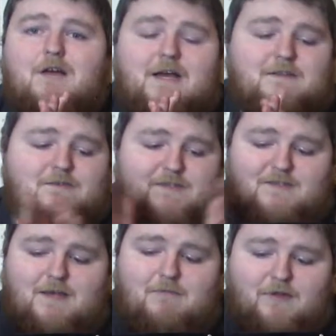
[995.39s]
as I was
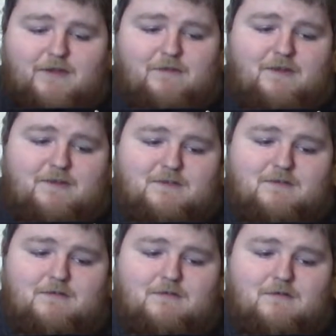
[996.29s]
assembling
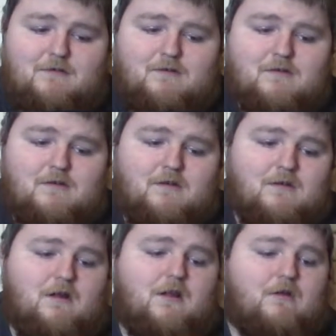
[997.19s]
this
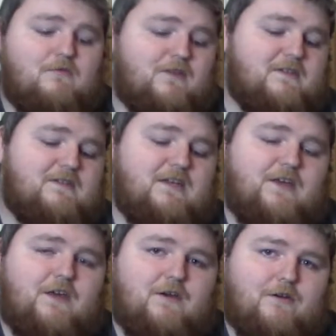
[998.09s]
along with the
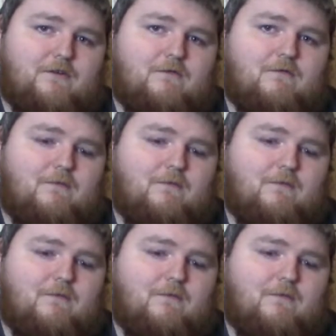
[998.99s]
Z here,